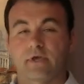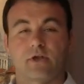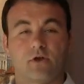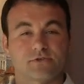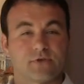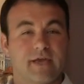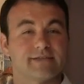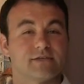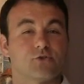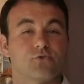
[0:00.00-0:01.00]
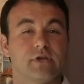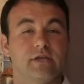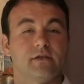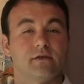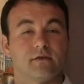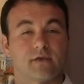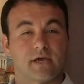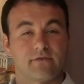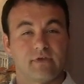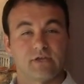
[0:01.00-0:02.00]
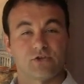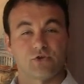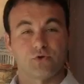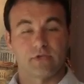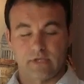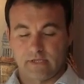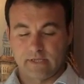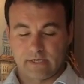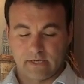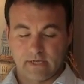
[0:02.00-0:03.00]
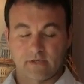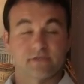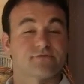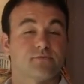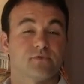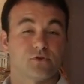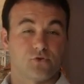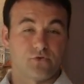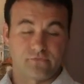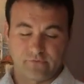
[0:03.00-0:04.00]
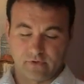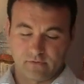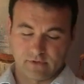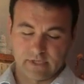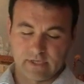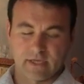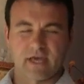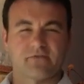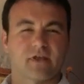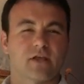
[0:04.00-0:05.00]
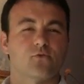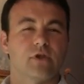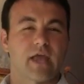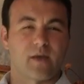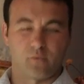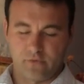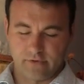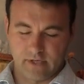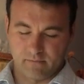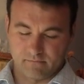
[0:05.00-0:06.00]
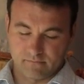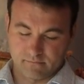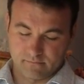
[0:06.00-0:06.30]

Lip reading: It also has a green kind of a hint to it, and that again is from the chlorophyll. Kind of like a green apple theme.